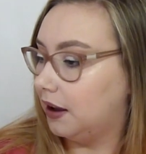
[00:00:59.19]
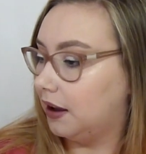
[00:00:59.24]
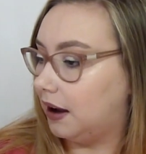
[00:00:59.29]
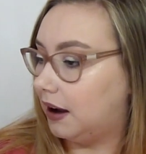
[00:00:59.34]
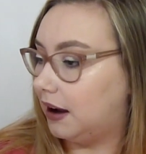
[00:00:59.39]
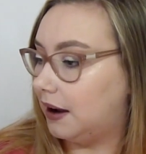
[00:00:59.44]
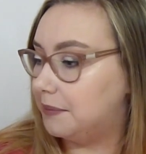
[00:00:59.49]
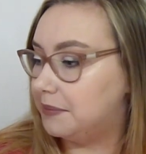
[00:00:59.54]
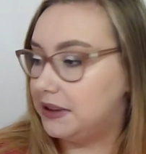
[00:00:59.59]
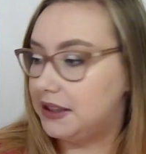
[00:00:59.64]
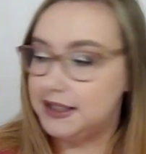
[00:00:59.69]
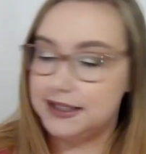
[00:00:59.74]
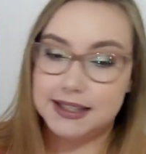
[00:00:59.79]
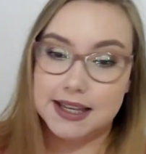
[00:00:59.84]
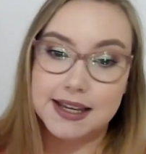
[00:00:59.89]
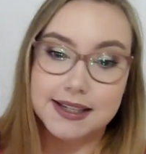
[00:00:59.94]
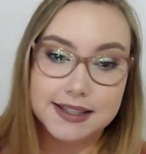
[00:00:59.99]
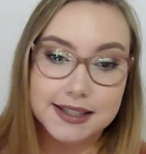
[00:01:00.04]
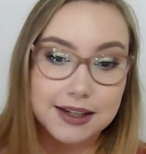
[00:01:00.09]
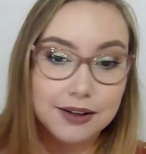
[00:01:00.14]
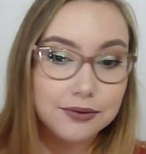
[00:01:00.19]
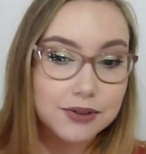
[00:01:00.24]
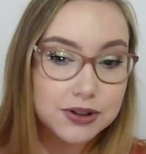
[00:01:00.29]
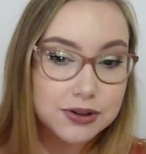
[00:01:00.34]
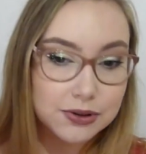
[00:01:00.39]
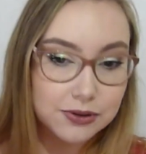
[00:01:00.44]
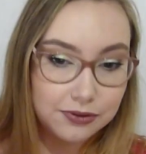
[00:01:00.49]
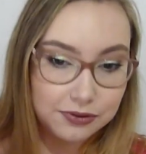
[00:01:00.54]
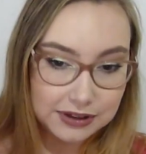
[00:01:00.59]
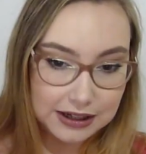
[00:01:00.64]
But this has the
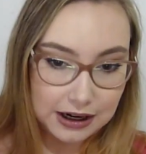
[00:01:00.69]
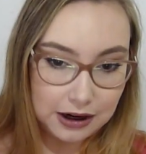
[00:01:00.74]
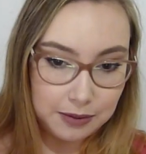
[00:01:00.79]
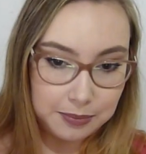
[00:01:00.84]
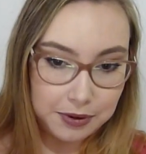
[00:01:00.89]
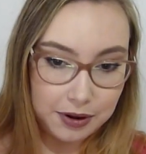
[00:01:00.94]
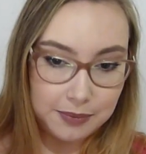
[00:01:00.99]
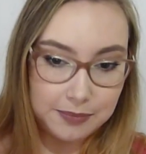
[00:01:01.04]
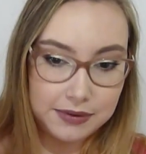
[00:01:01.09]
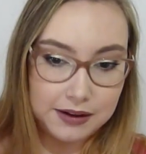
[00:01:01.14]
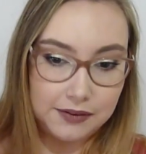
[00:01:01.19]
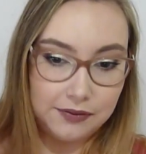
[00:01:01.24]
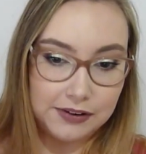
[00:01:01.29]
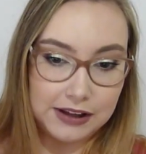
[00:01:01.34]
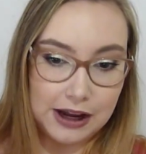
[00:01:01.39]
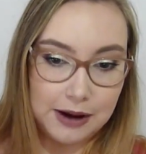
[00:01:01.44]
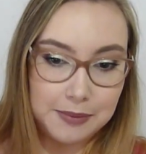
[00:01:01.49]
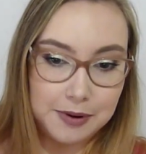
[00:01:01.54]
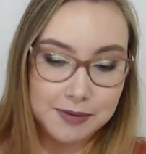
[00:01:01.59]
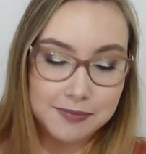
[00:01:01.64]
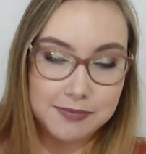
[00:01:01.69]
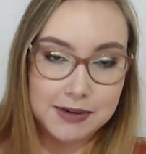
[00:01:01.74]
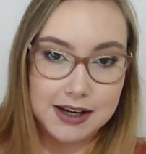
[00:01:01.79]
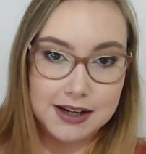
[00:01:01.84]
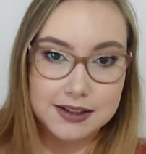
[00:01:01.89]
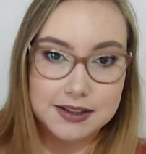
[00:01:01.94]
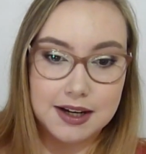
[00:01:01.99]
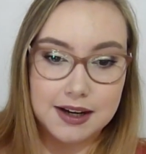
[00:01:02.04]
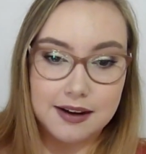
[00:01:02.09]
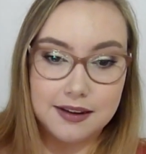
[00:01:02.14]
original flower bomb, the flower bomb
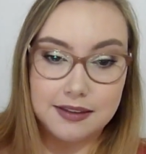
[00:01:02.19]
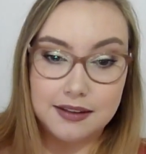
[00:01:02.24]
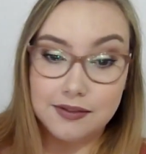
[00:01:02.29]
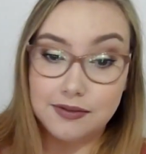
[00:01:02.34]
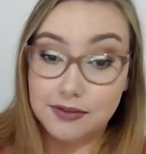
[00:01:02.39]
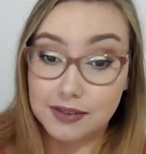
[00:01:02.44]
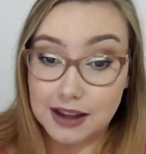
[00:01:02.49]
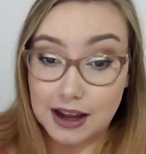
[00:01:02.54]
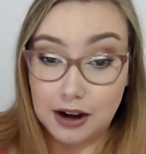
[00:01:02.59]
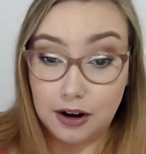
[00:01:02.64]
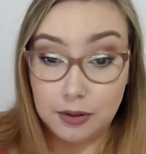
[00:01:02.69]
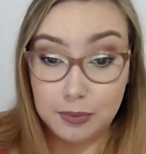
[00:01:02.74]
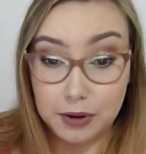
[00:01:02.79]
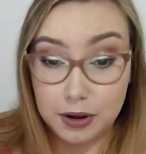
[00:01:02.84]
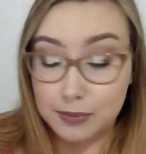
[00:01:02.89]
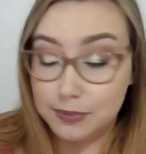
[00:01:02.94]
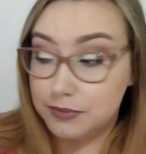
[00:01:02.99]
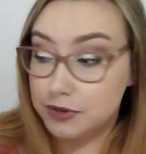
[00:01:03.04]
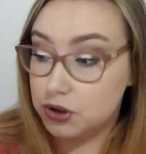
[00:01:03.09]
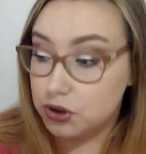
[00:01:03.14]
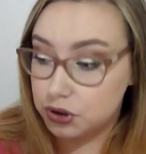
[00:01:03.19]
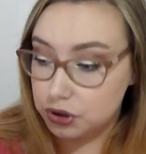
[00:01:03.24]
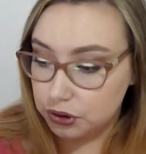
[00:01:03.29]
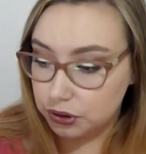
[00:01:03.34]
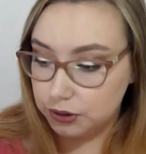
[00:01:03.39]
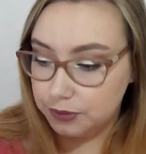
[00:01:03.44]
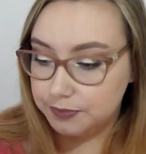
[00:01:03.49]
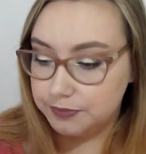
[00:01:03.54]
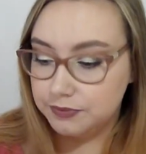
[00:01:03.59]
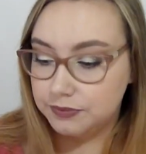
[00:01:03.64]
nectar, and the flower bomb
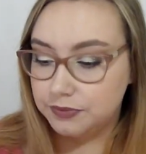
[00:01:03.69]
dew.